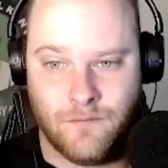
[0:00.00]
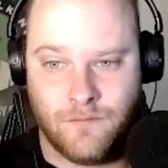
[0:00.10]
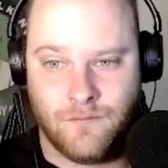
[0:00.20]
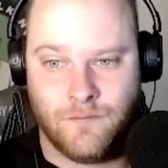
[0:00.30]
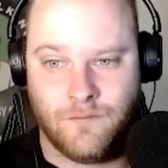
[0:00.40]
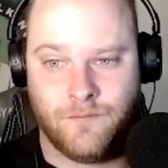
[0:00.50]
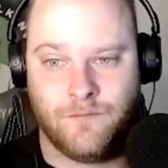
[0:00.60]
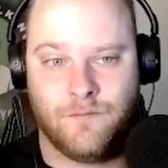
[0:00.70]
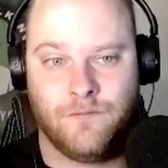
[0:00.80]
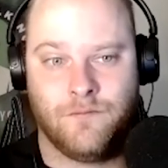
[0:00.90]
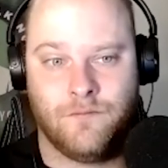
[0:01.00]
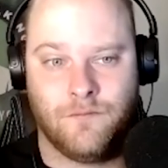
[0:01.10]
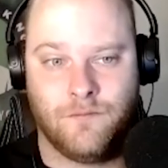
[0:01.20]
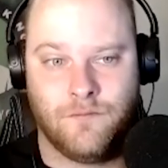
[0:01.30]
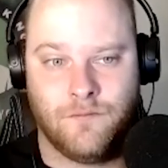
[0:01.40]

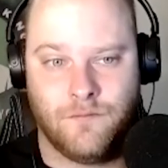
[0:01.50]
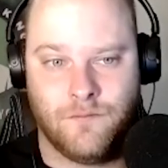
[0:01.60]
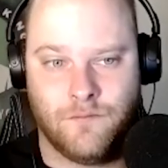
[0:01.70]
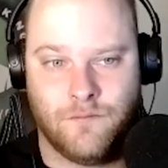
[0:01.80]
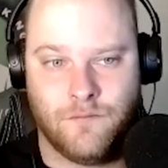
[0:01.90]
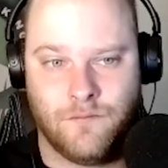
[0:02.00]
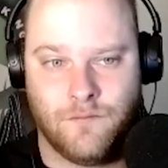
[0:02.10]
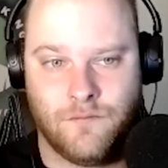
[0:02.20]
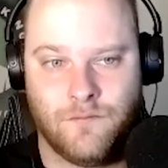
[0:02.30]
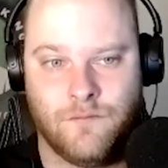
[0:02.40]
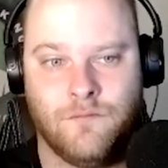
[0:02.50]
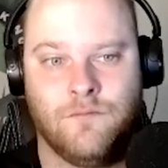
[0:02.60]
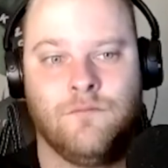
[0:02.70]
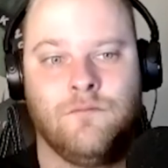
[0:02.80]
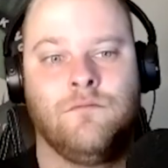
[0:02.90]

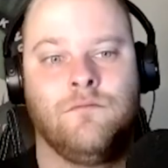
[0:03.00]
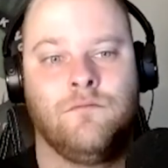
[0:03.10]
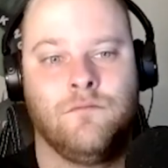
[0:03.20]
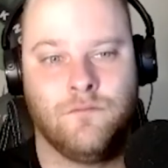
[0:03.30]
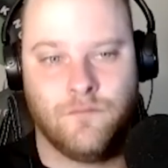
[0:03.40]
No words are spoken by the person on screen.